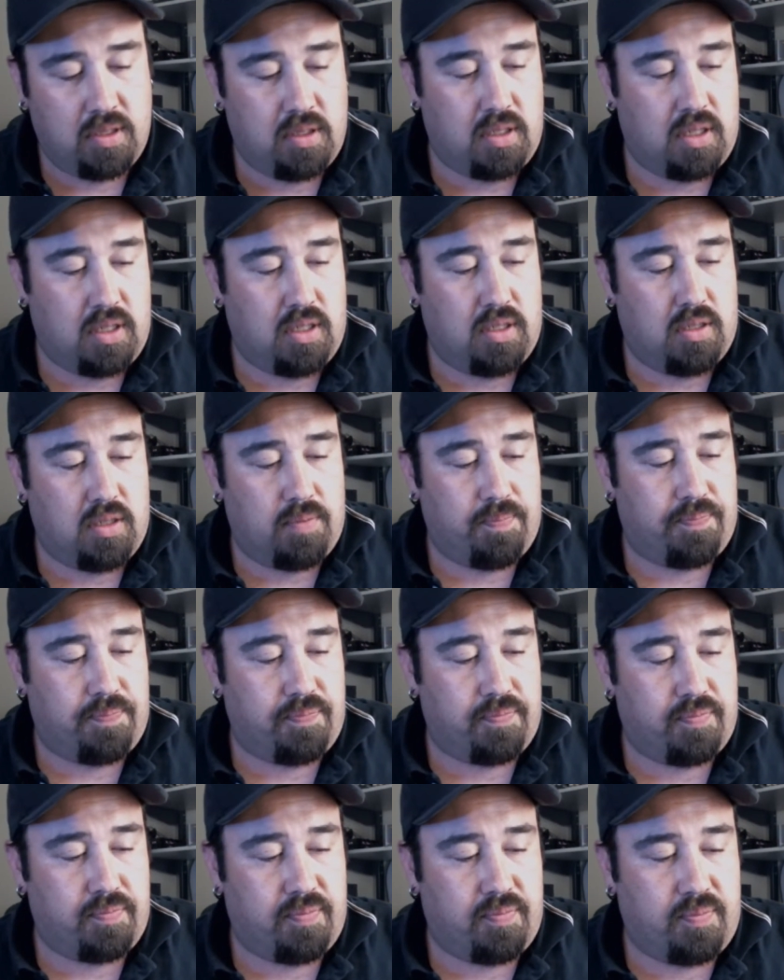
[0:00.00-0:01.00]
Um,
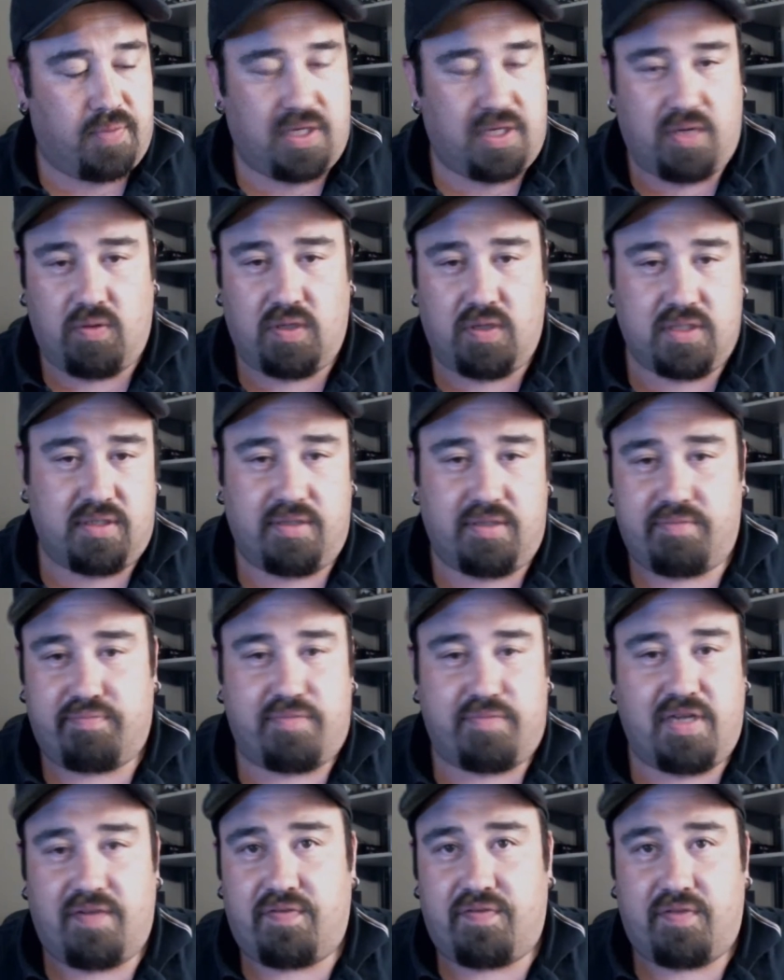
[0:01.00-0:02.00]
but I wasn't
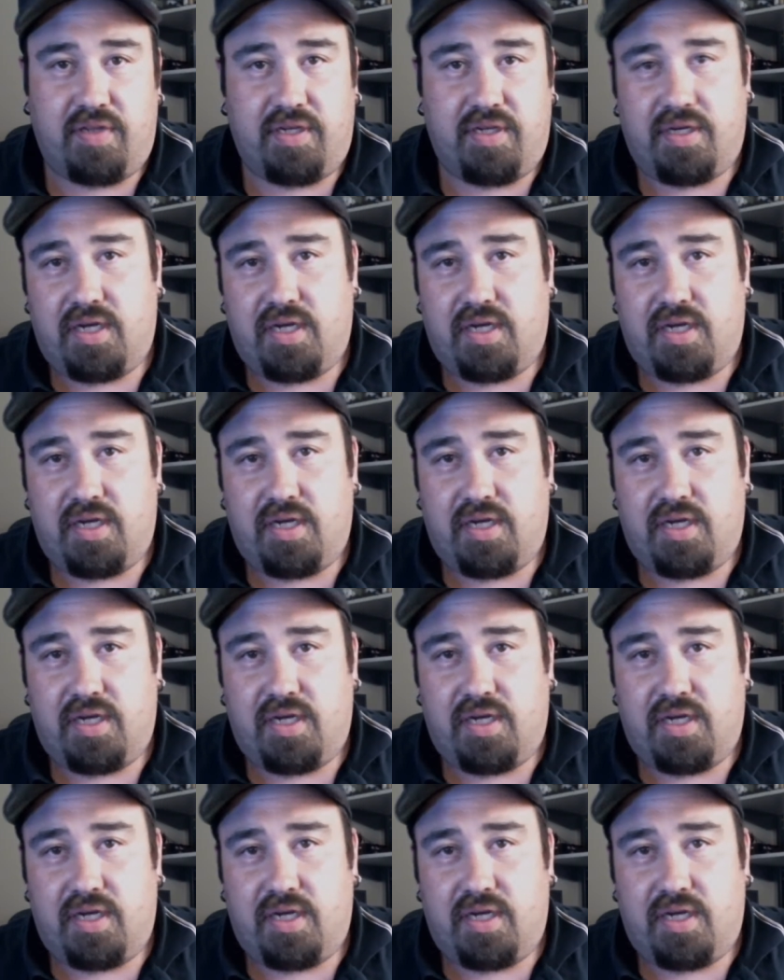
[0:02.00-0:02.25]
definitely